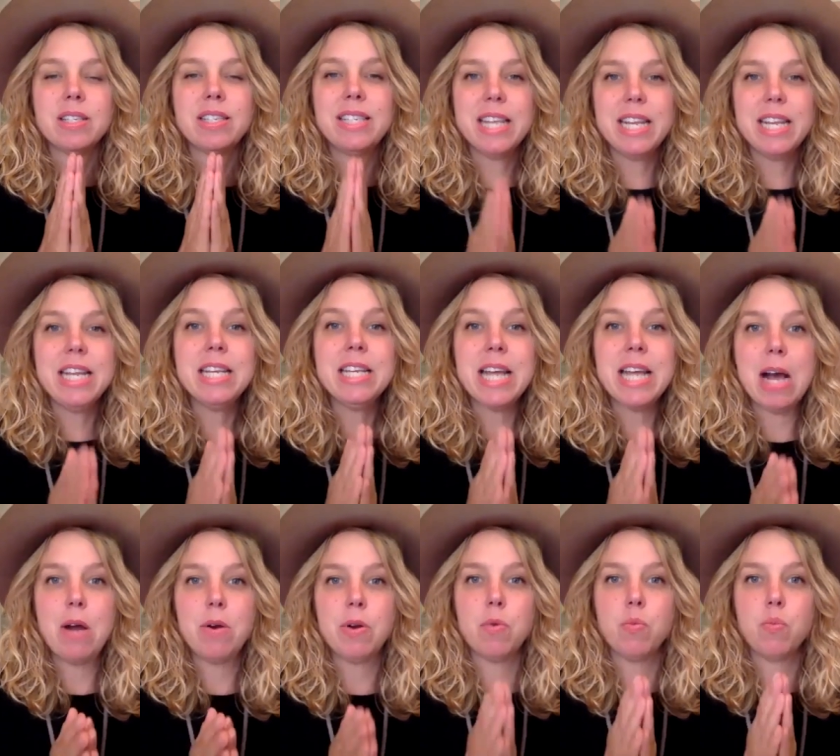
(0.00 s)
sitting
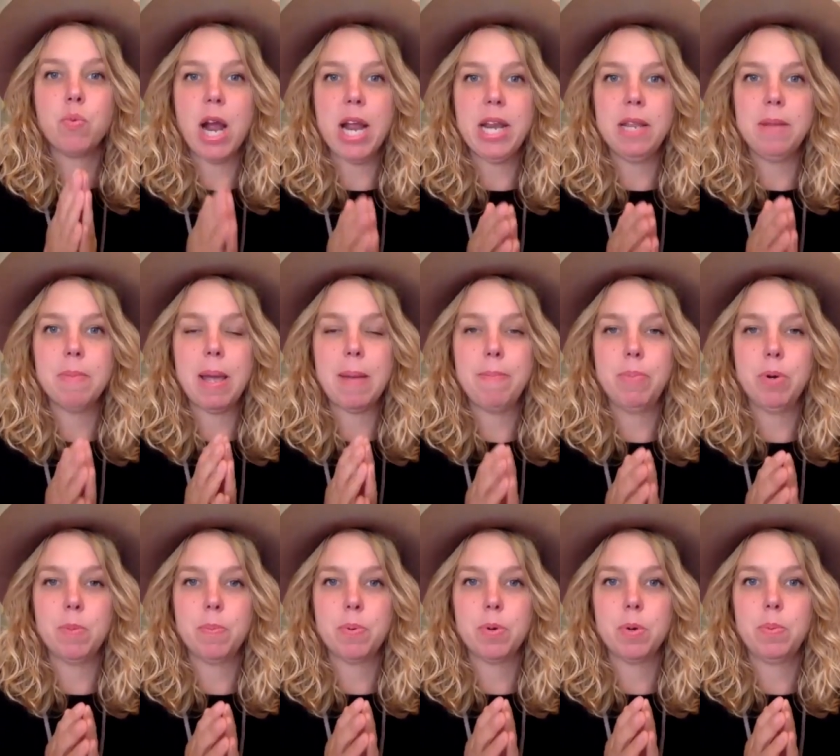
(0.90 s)
down and writing my
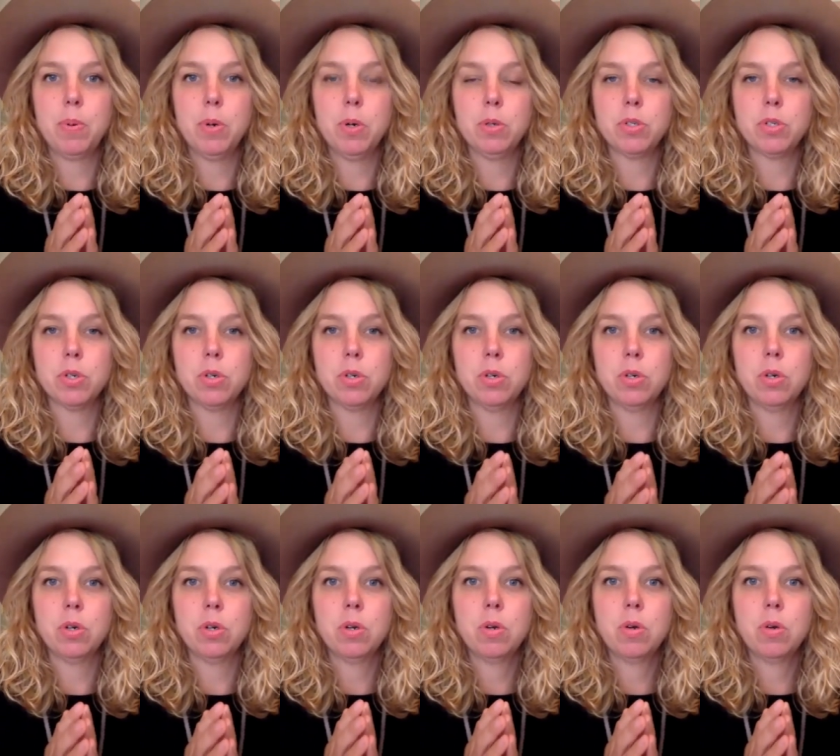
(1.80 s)
book proposal
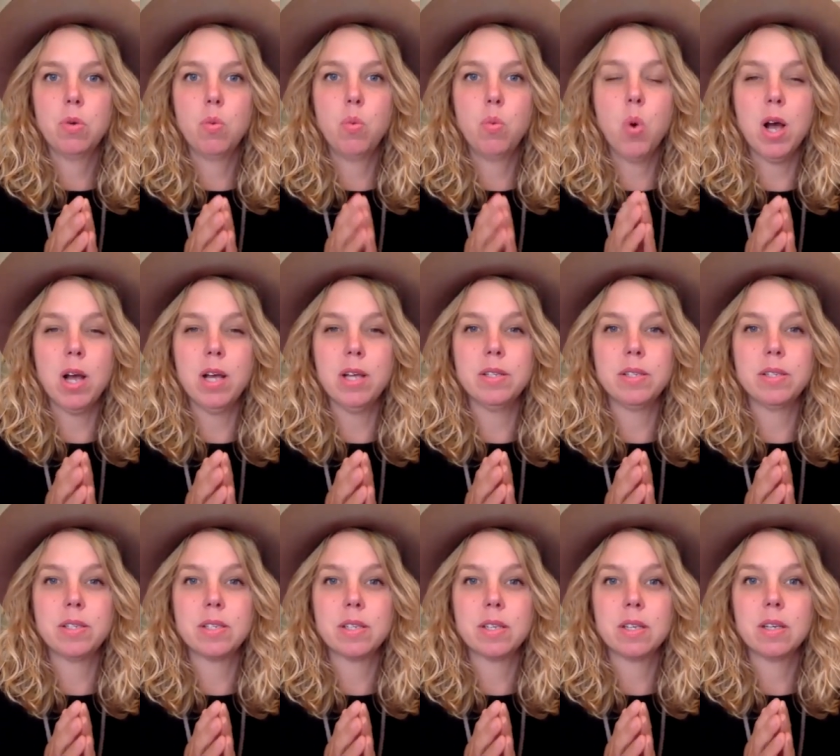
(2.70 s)

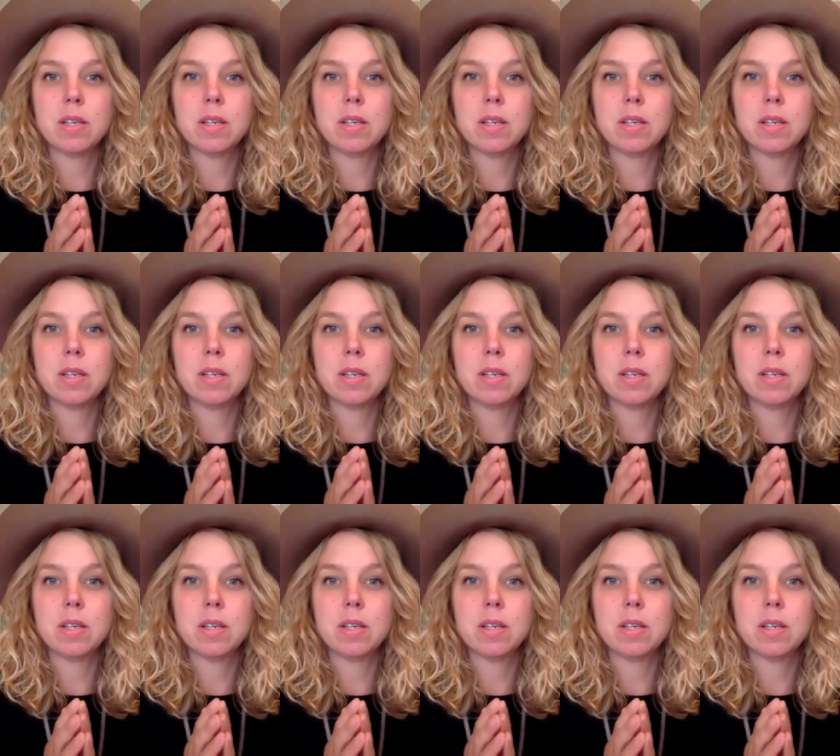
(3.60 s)
was